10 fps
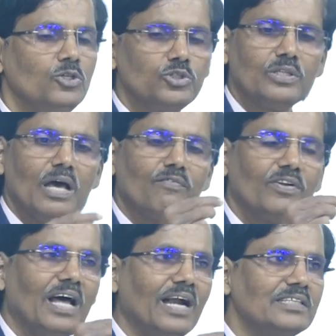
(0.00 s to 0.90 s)
So
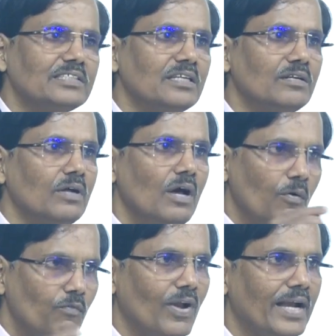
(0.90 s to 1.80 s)
therefore the adjacent
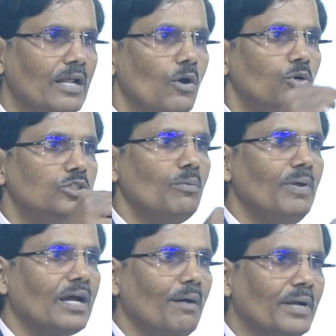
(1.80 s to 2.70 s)
fluid which will
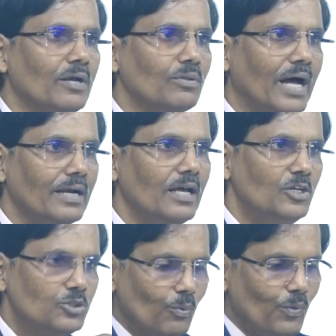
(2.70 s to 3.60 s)
be coming to that.
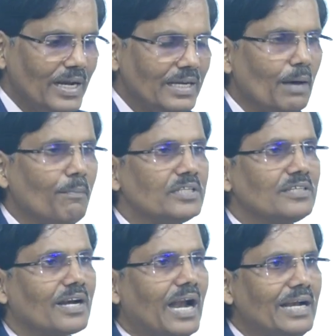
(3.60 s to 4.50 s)
So when
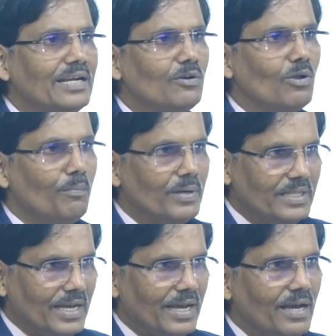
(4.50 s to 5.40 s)
temperature gradient will be
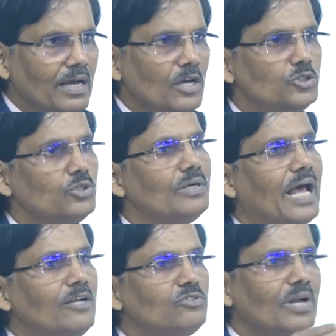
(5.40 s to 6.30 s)
there, so
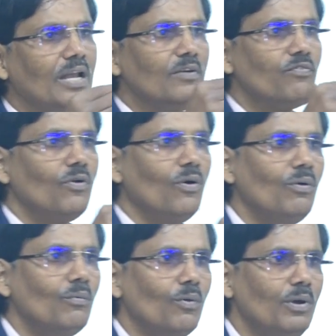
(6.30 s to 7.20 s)
naturally
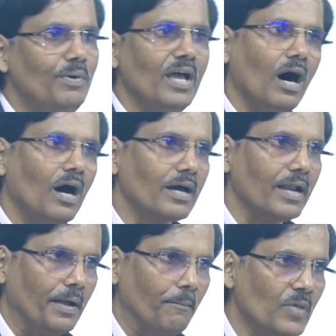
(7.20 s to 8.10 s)
flow will be
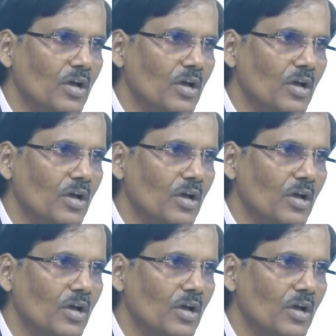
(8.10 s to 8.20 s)
occurring.